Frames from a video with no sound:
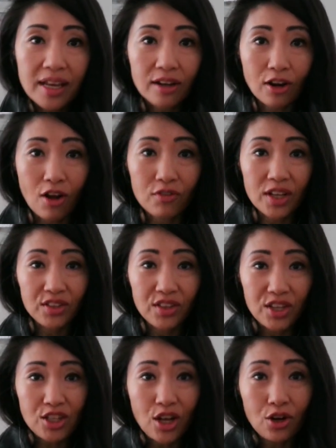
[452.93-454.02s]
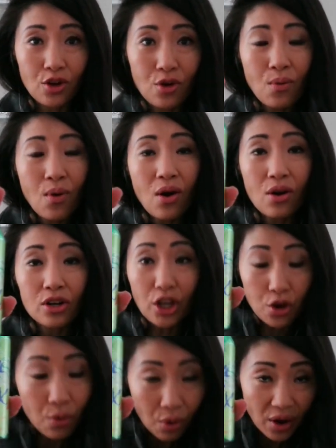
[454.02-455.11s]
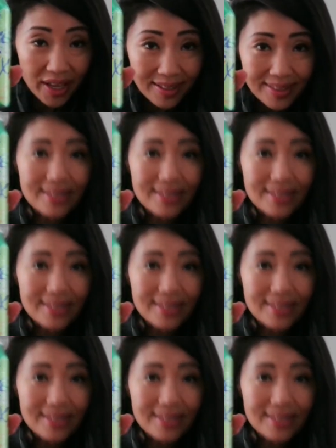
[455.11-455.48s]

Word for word: love this LaCroix